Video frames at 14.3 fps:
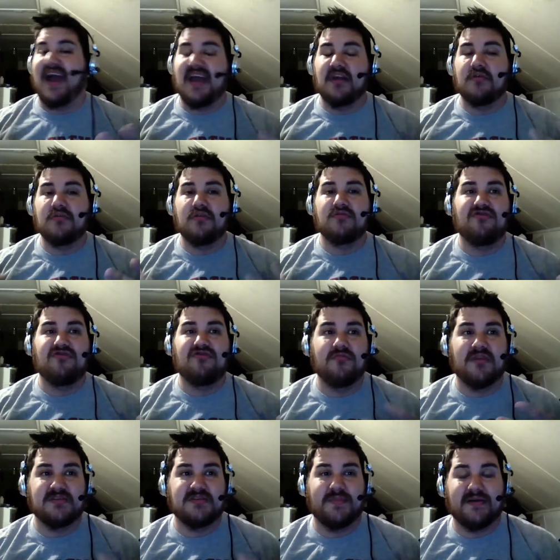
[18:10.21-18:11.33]
I don't know too
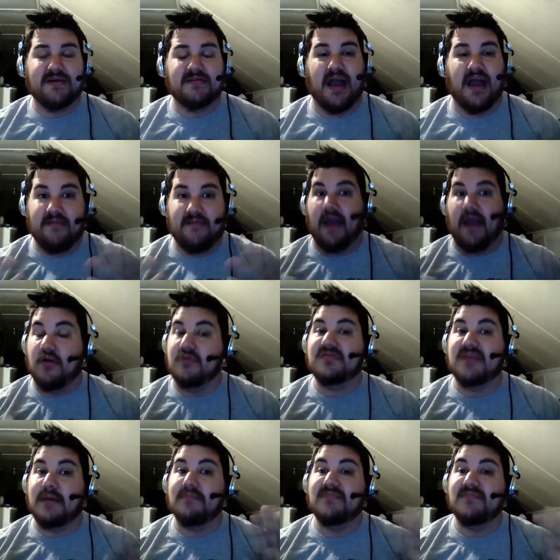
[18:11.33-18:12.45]
much about, I, I know some